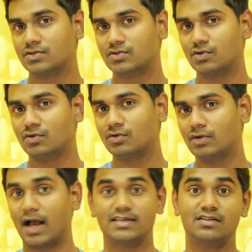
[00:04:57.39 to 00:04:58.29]

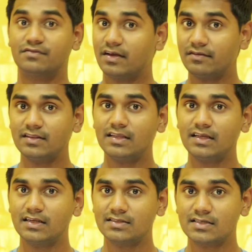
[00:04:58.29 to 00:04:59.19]
So as the wavelength
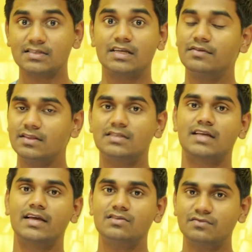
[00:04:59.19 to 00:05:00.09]
increases, even the
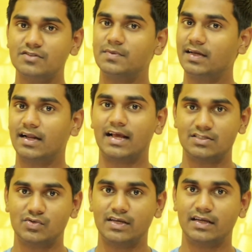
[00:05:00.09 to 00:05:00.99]
size of the speaker
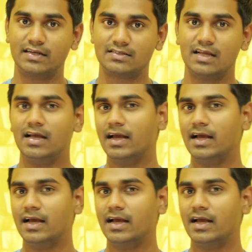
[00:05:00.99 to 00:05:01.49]
has to increase.